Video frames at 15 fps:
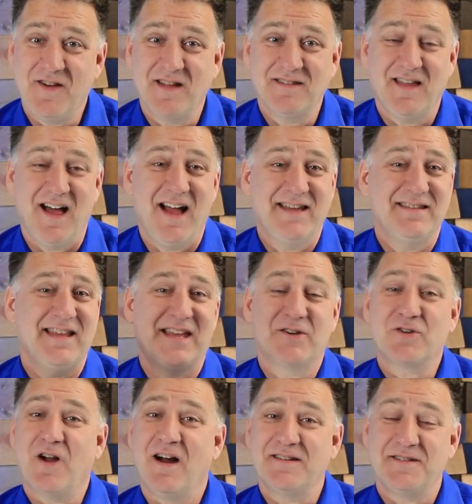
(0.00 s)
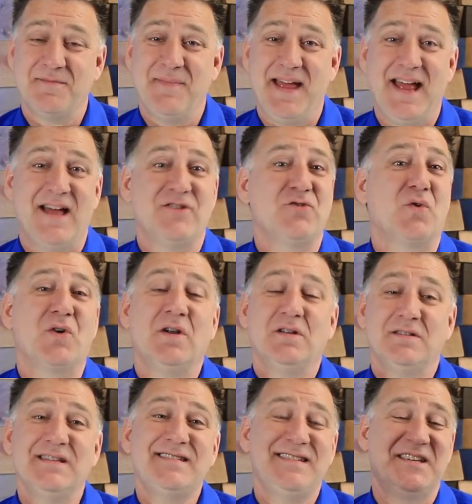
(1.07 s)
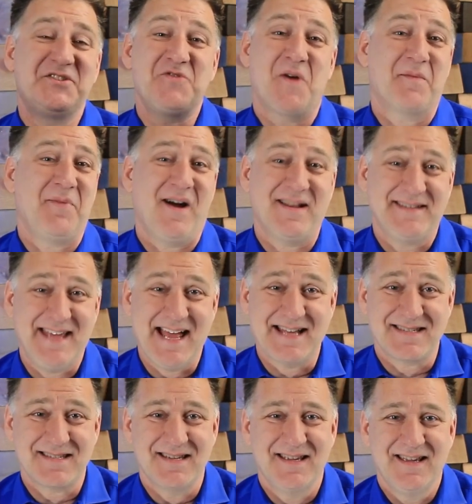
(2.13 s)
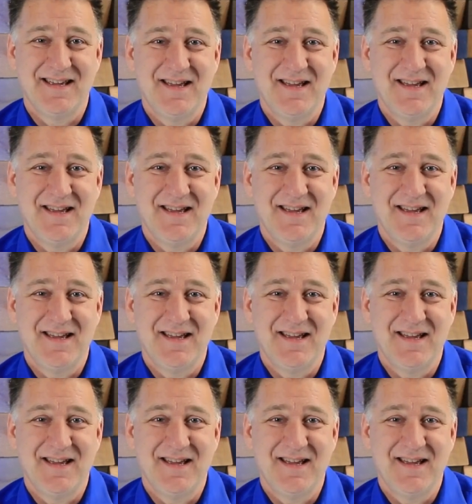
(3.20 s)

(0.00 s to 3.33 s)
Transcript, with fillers: online, later on demand, or listening to our podcast,